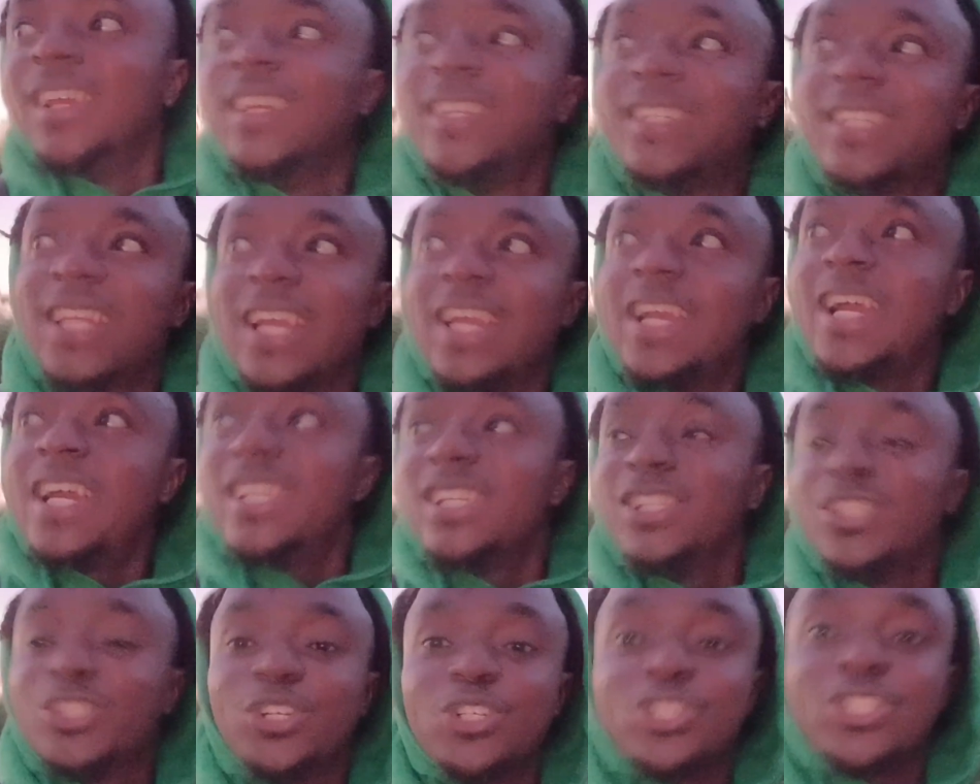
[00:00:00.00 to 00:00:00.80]
Their
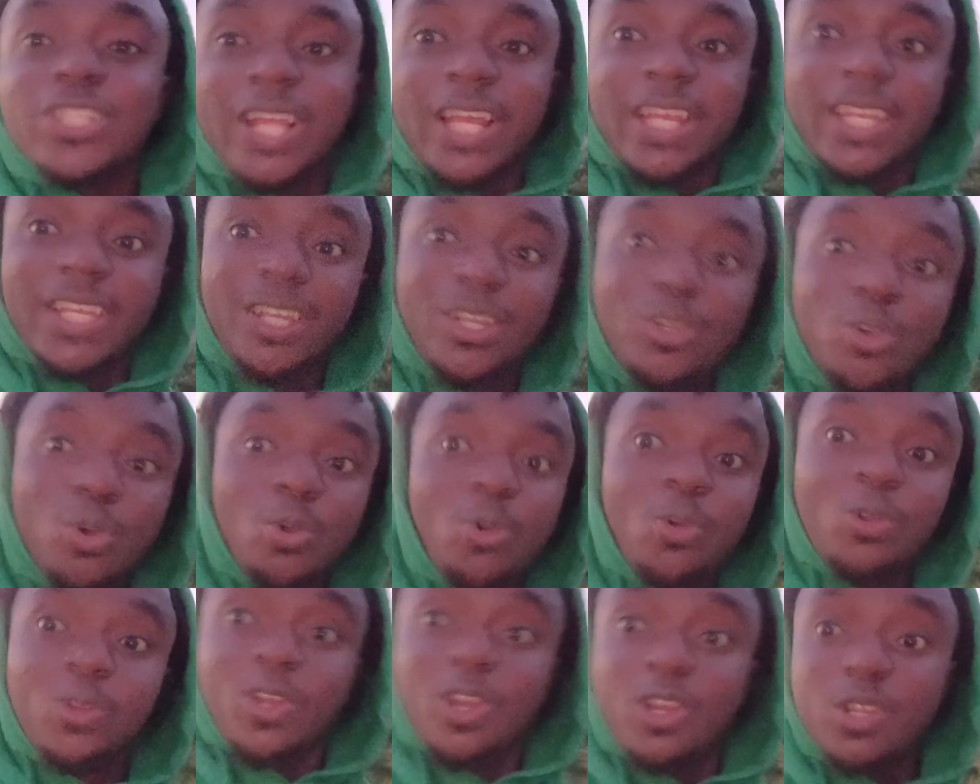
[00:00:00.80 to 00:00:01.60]
head is just like a
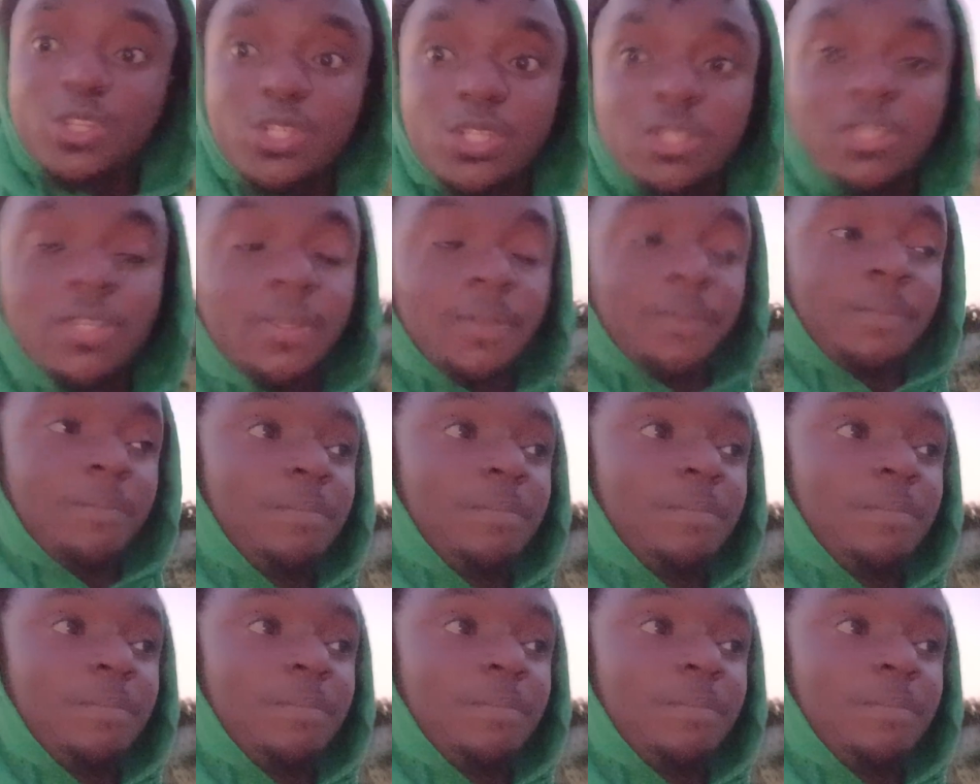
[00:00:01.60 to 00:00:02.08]
coconut.